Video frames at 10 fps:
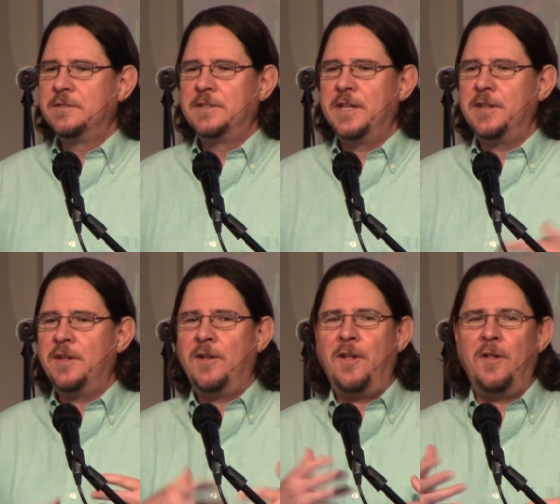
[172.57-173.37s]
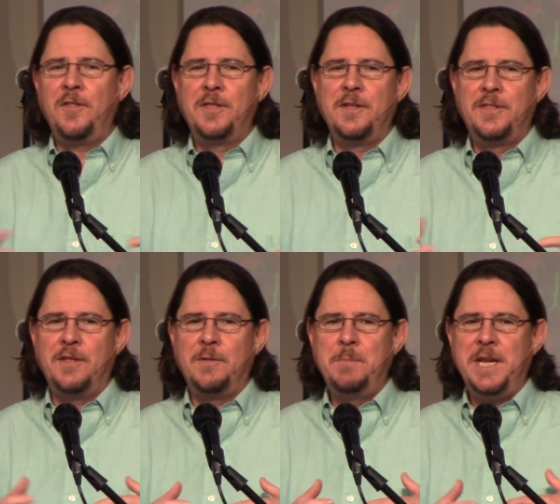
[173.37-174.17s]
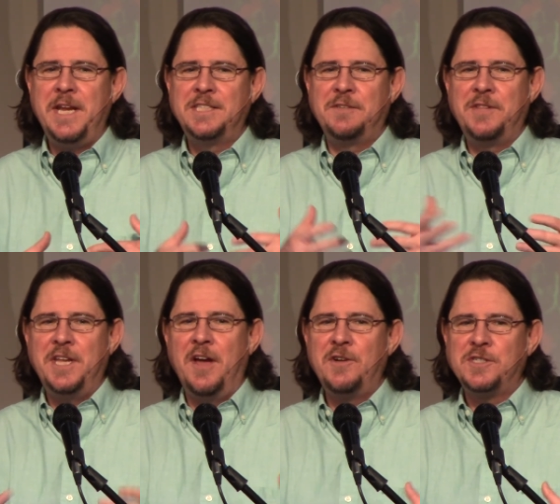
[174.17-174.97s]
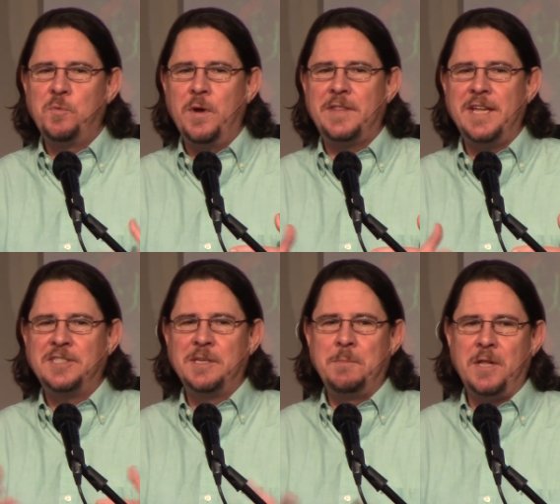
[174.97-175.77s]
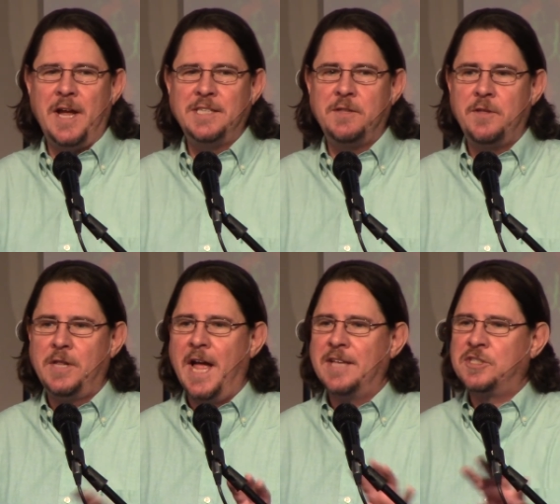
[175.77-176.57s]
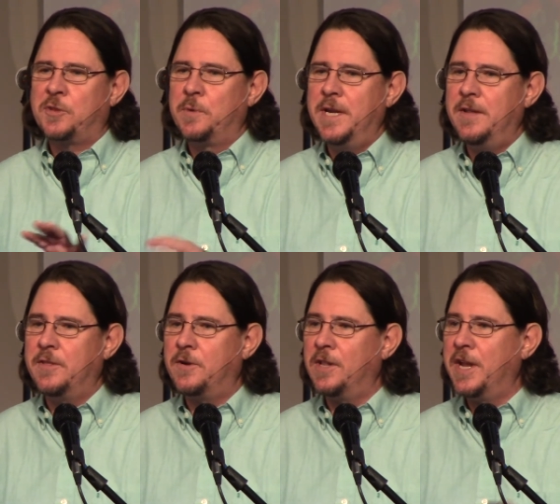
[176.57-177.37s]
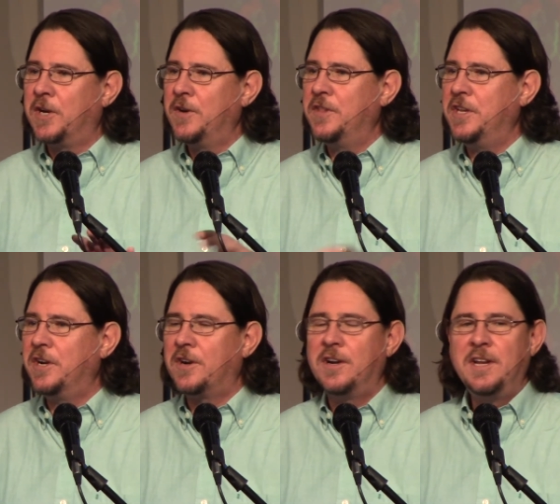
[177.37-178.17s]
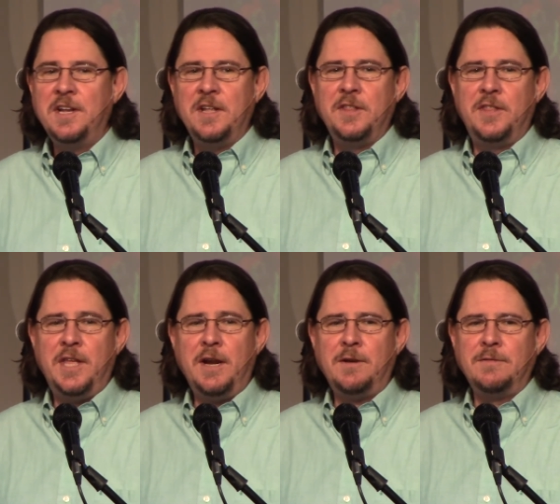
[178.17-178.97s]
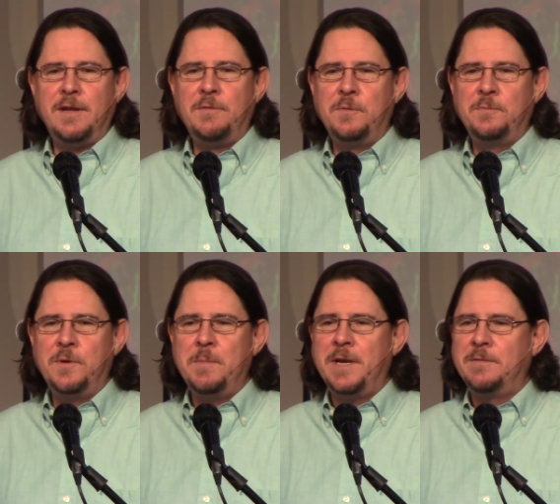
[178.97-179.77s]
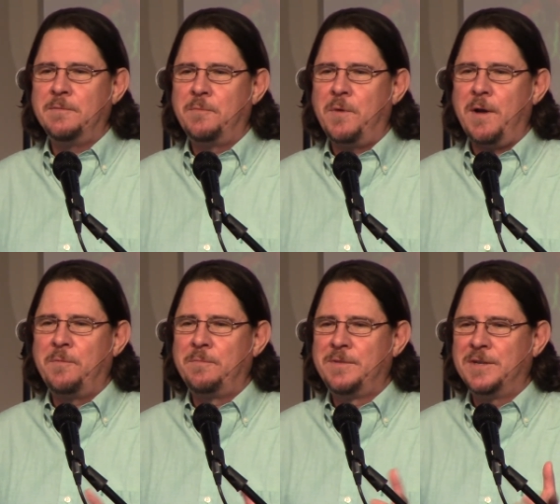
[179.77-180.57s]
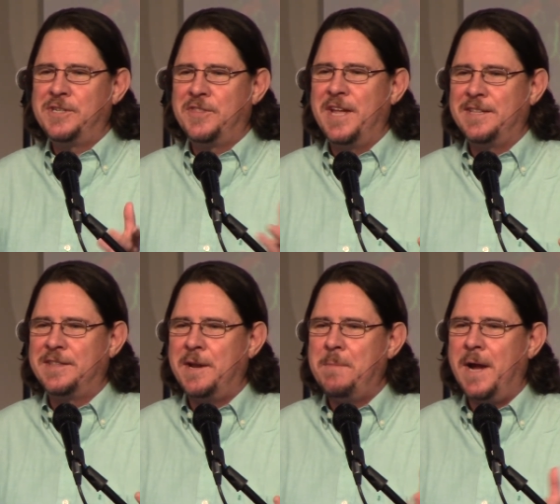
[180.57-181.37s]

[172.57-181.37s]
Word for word: that all the, the meanings of the others and what they symbolize in the last three that are later in the year, they're what make, why, don't you think that they